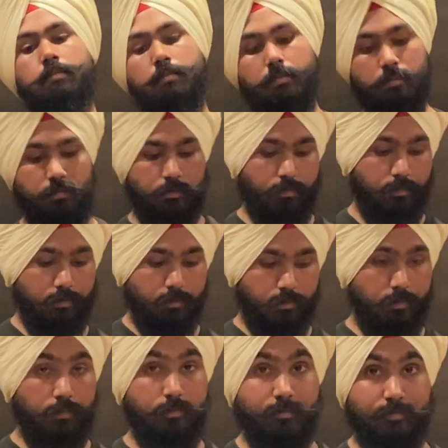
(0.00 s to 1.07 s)

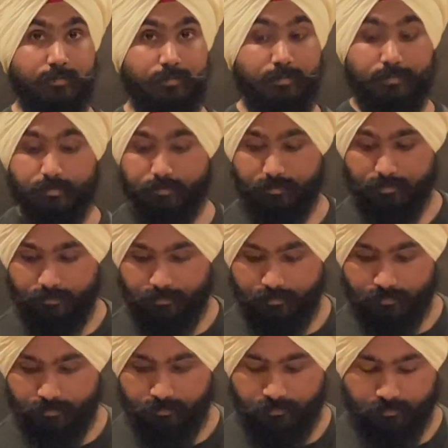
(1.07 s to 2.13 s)
Tostadas, beans,
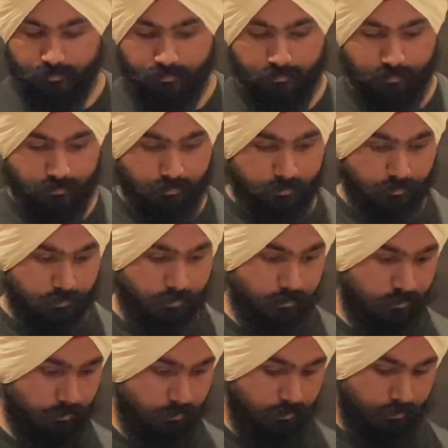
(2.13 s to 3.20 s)
sauce,
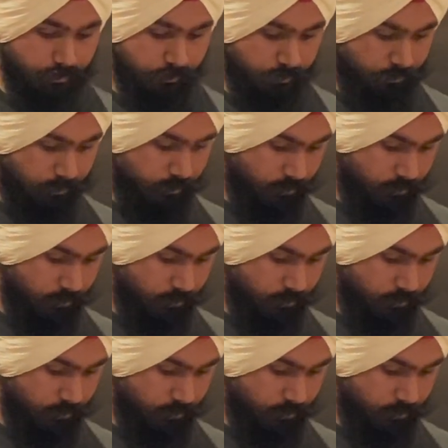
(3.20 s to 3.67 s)
and cheese.